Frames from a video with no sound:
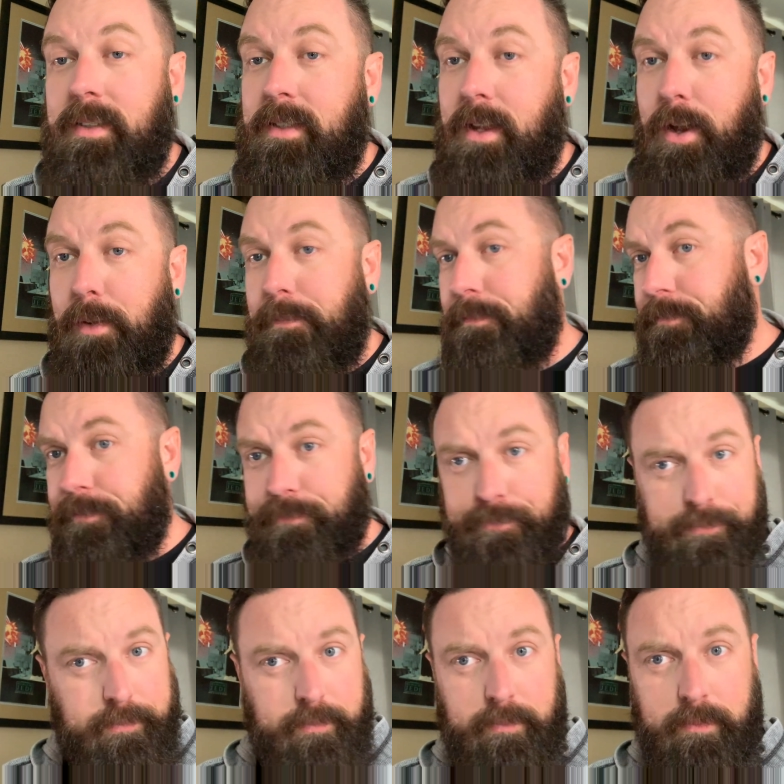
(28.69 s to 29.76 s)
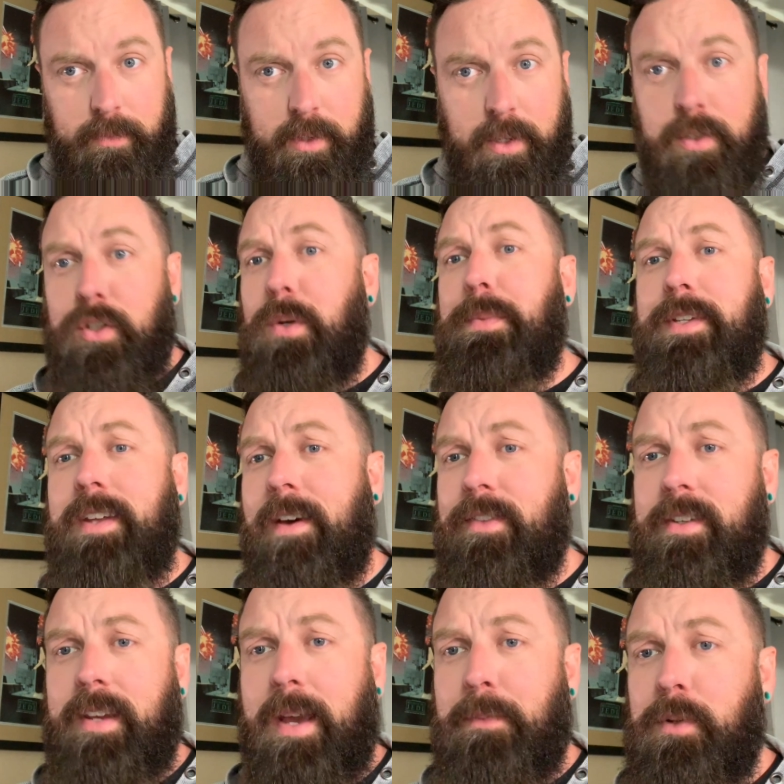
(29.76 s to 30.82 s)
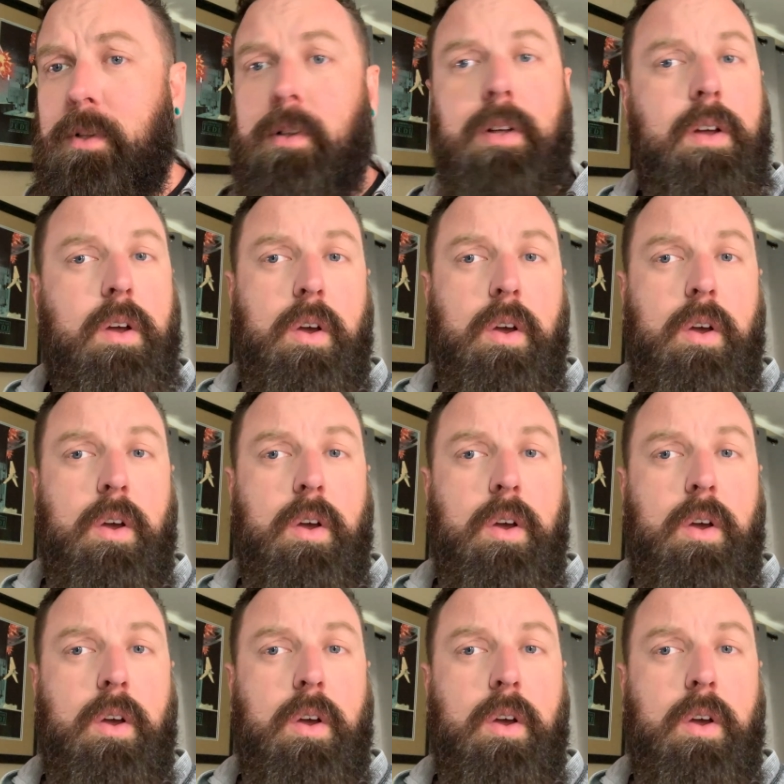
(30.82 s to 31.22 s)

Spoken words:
So soup is off the table,